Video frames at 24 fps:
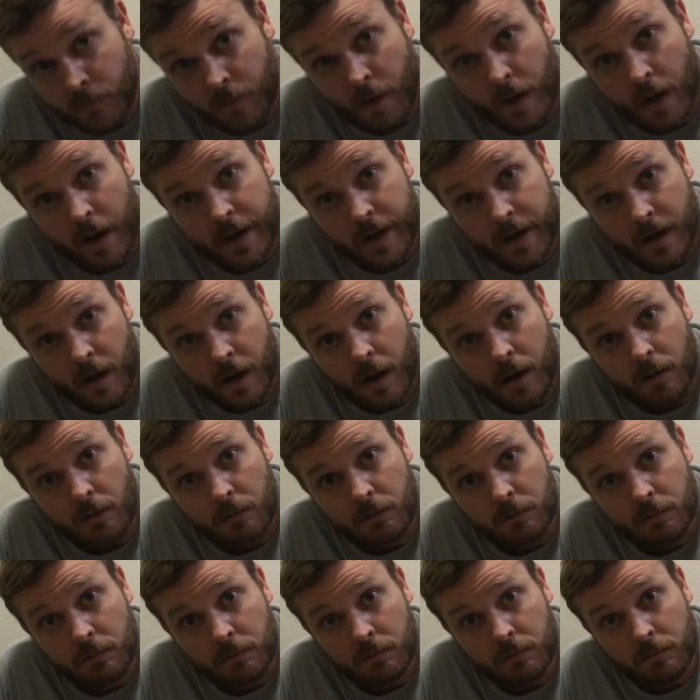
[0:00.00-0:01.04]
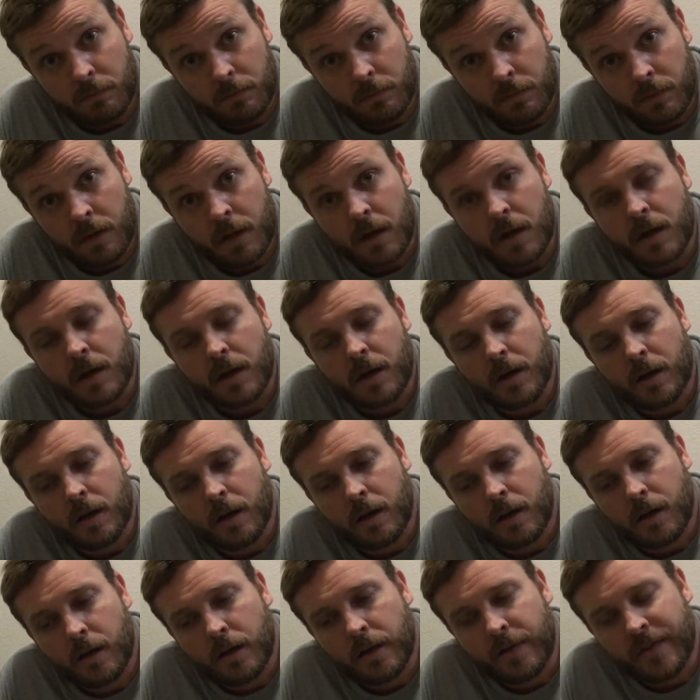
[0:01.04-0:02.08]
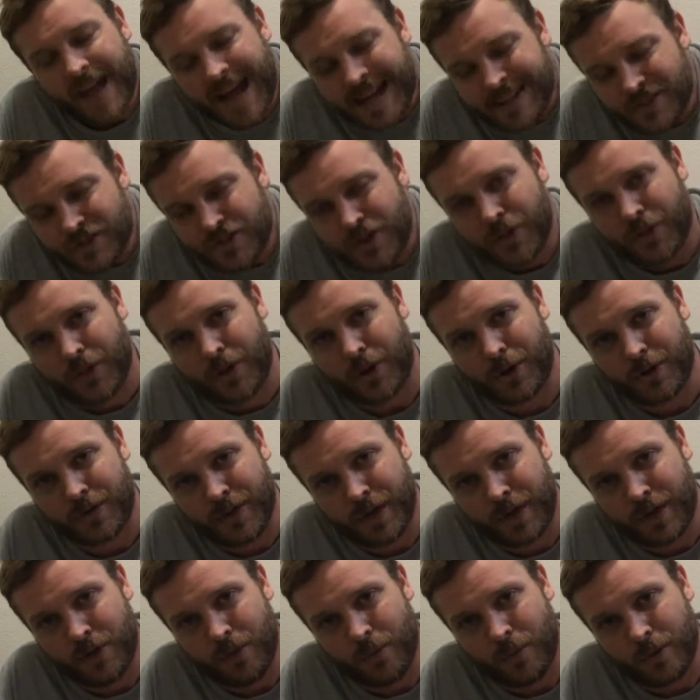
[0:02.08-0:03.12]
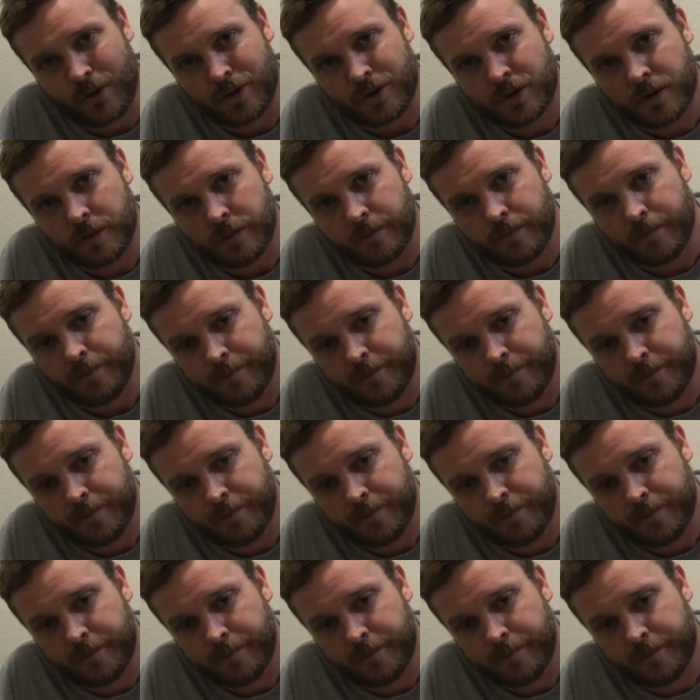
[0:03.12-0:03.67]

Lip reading: I know. That's the third thing you worship.